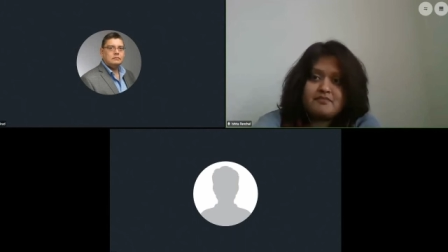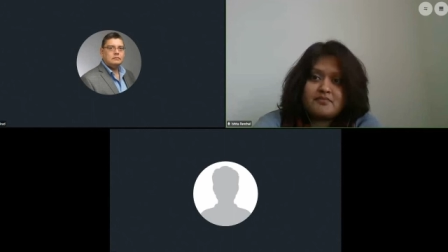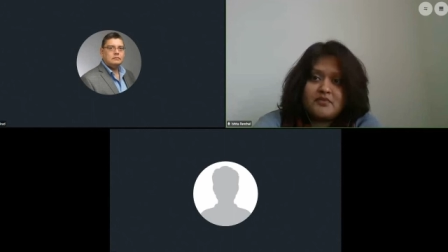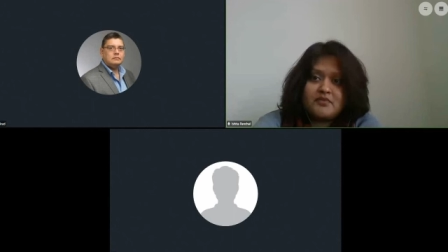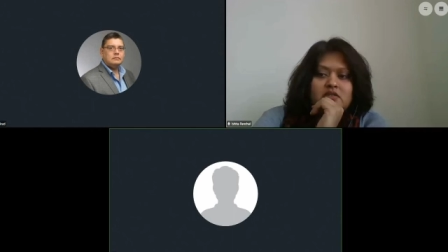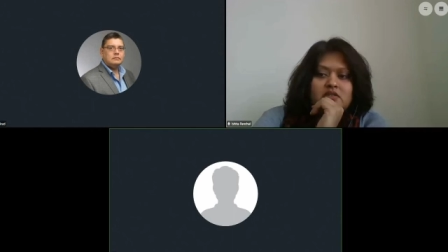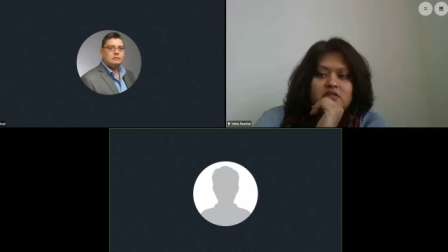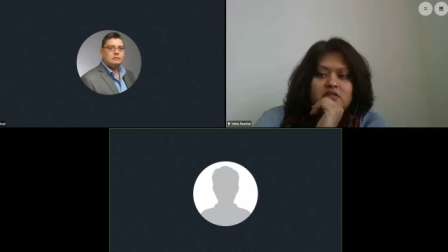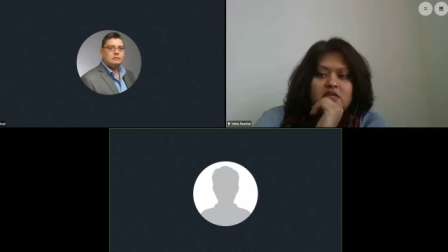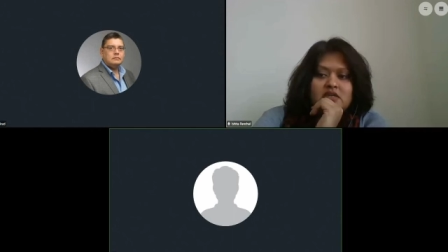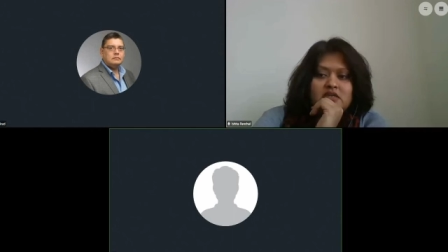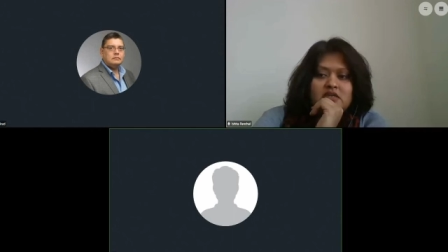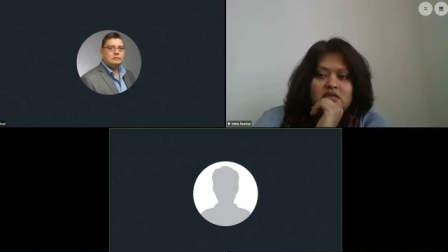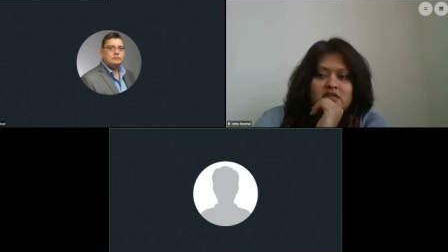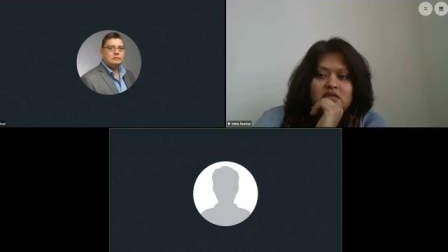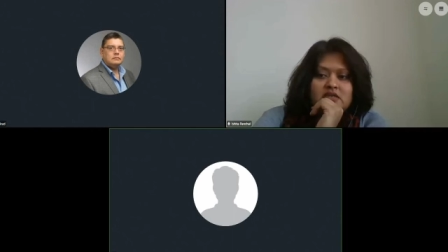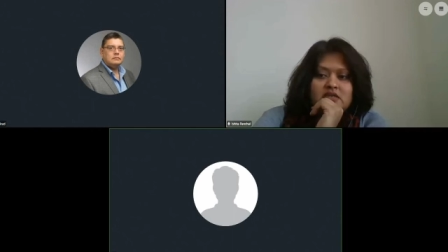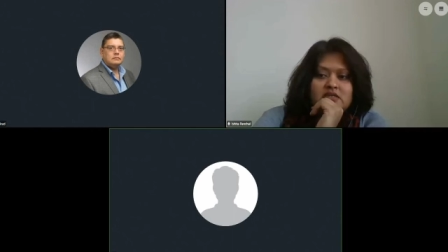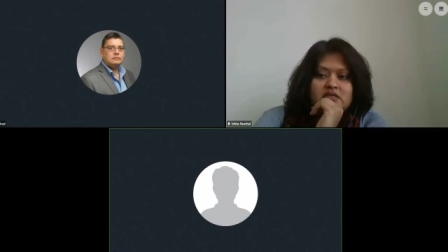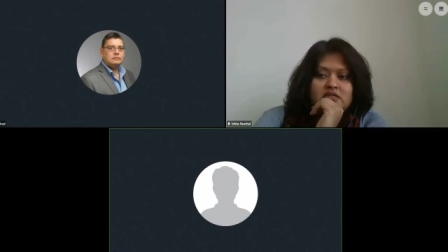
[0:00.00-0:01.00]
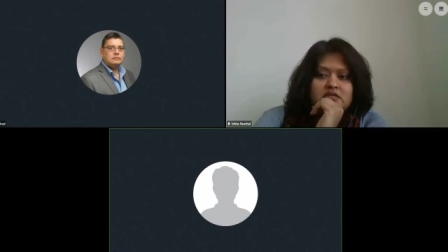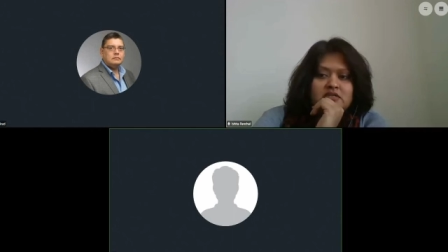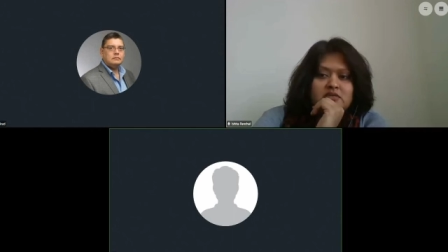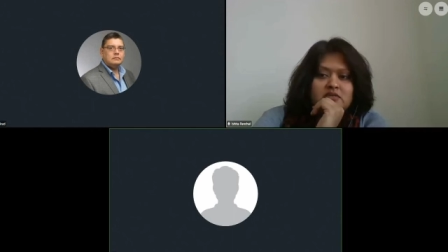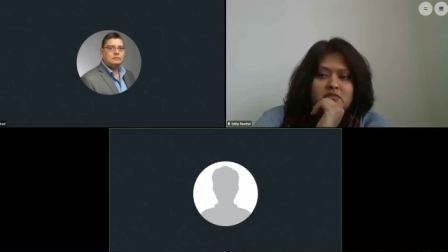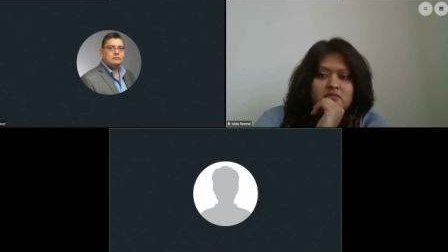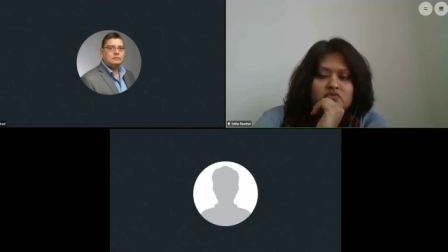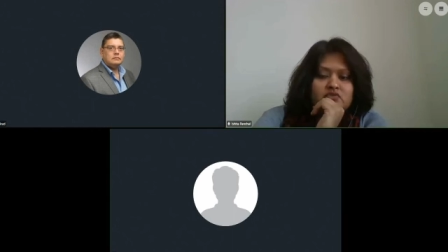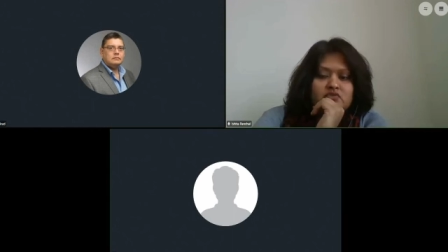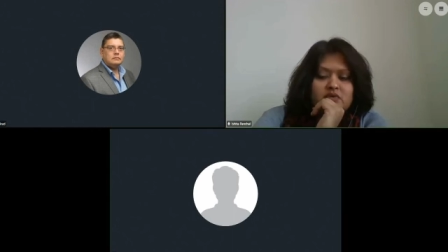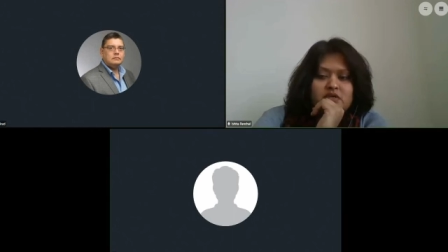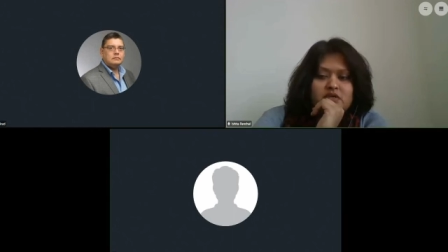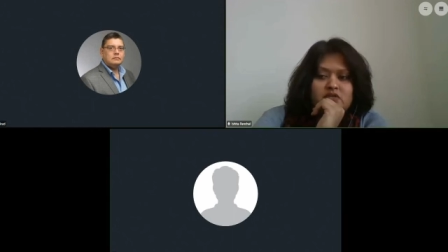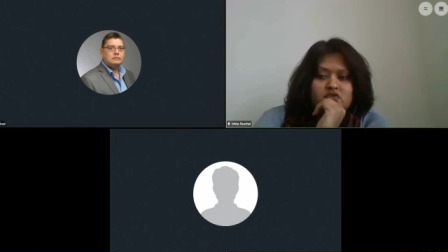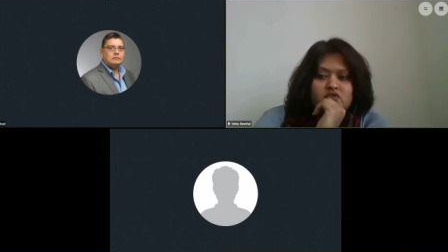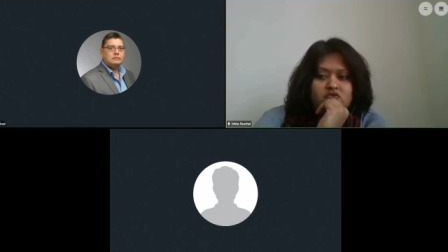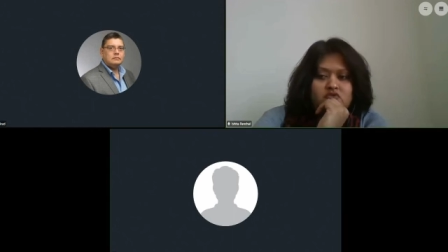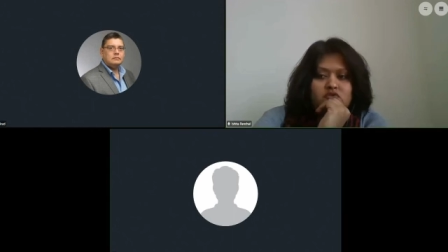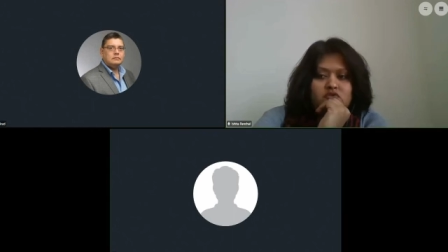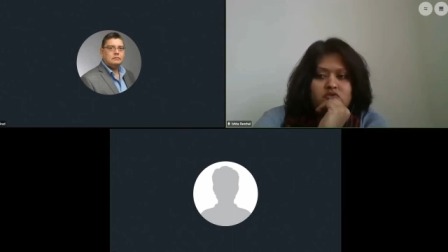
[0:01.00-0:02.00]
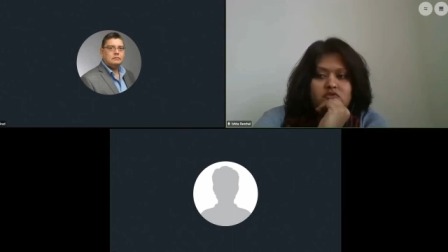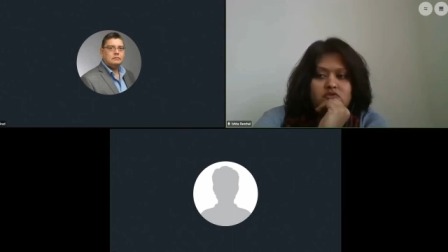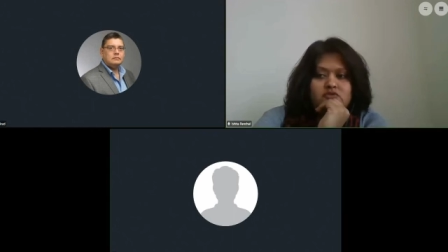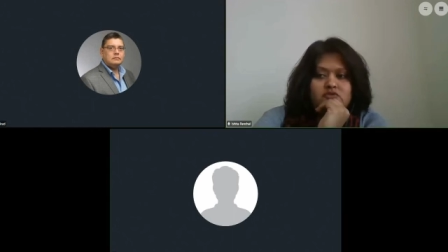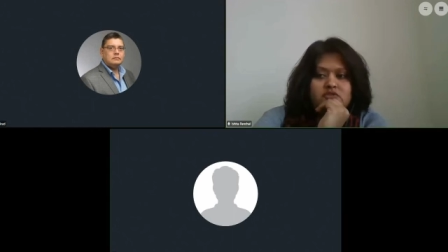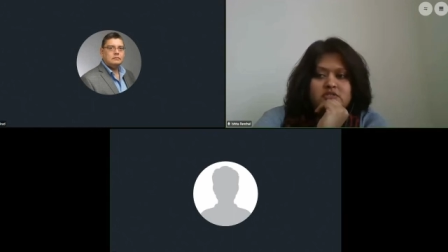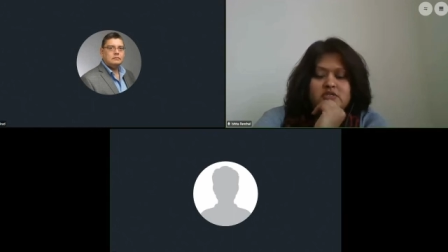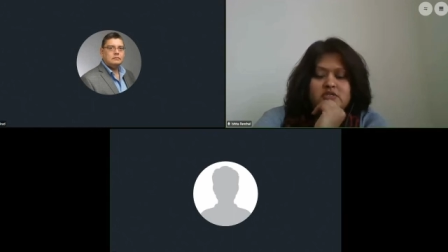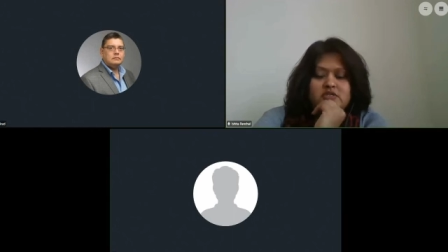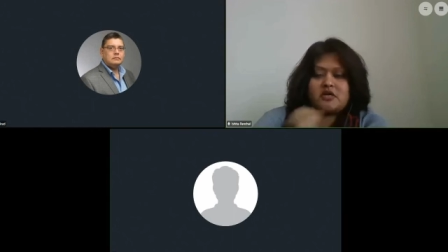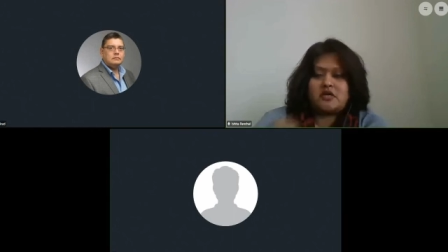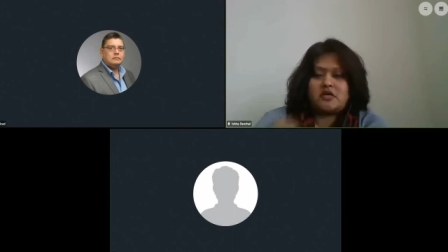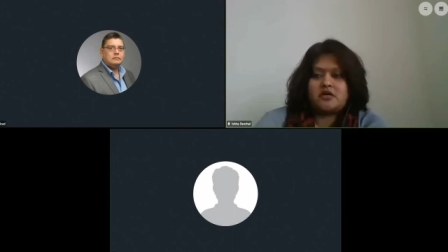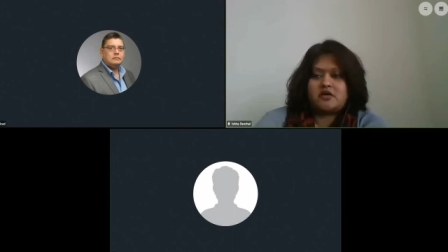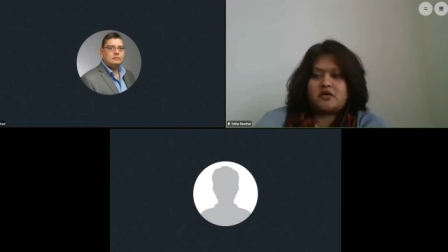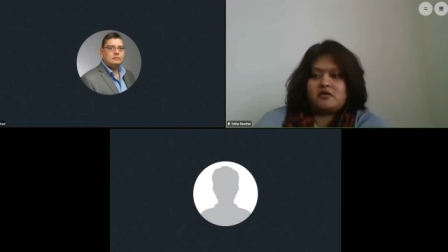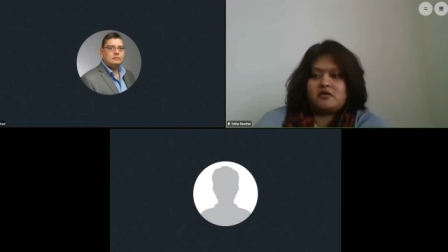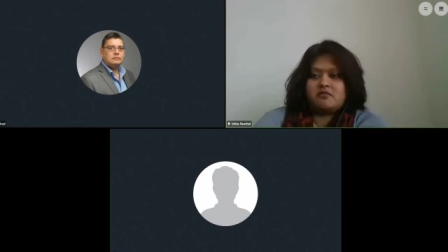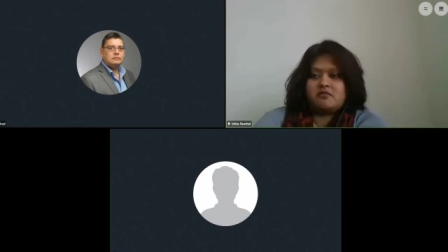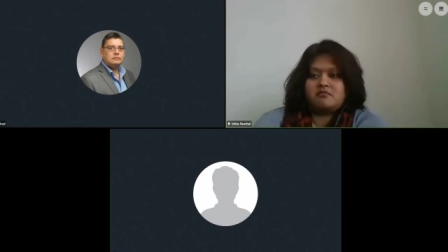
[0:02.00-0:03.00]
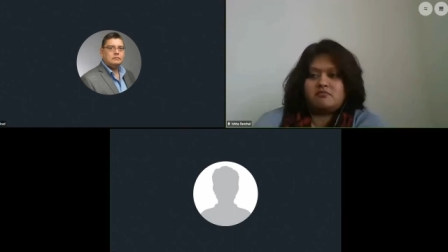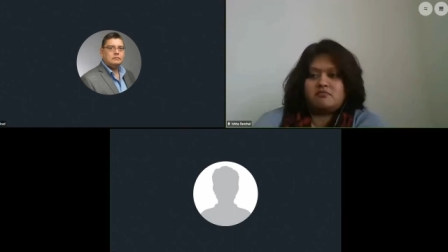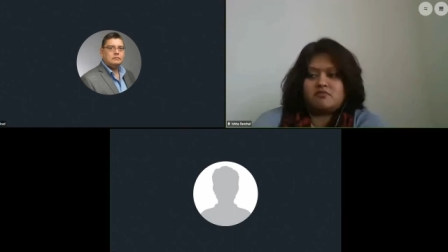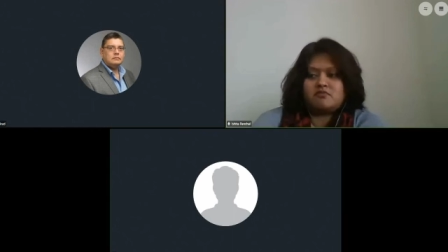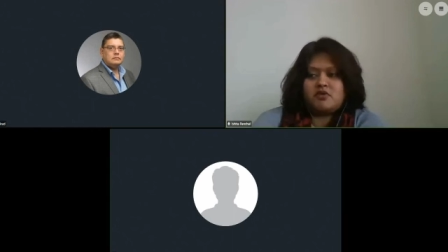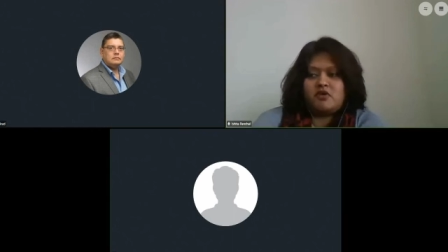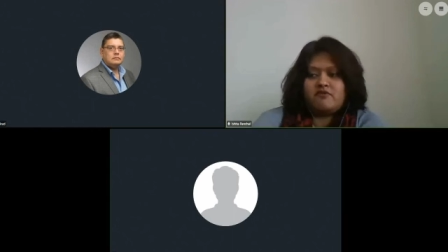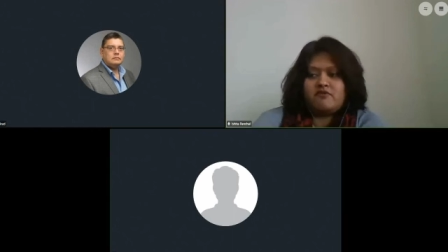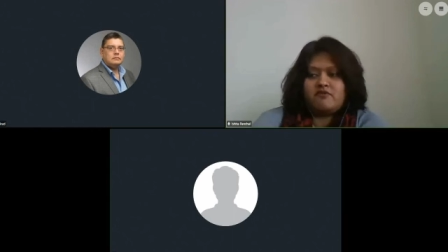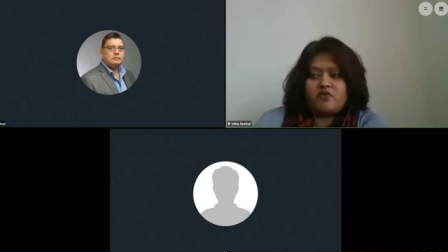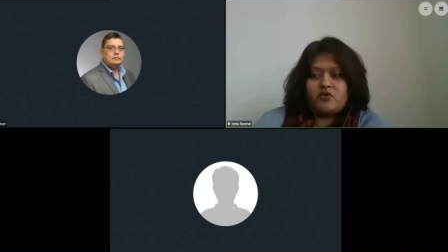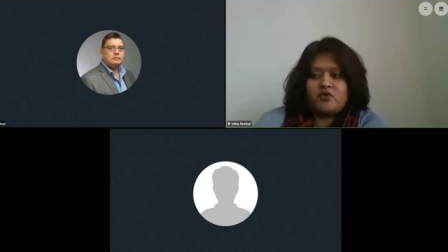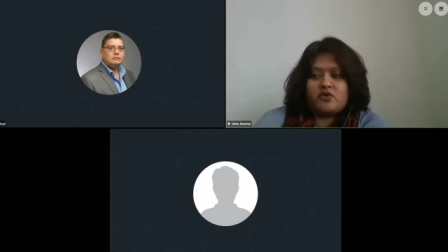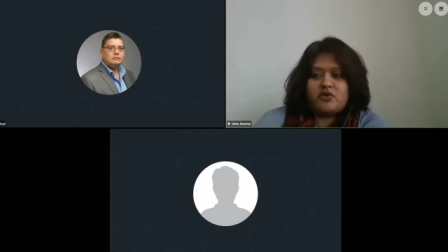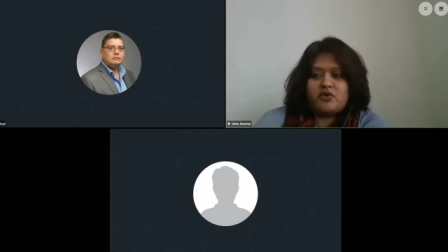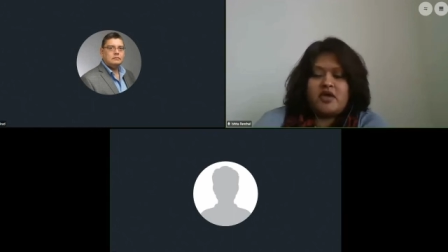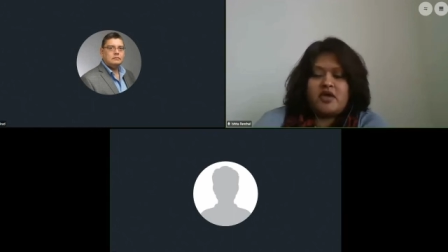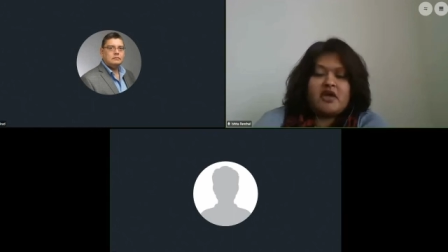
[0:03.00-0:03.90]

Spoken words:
The income thresholds for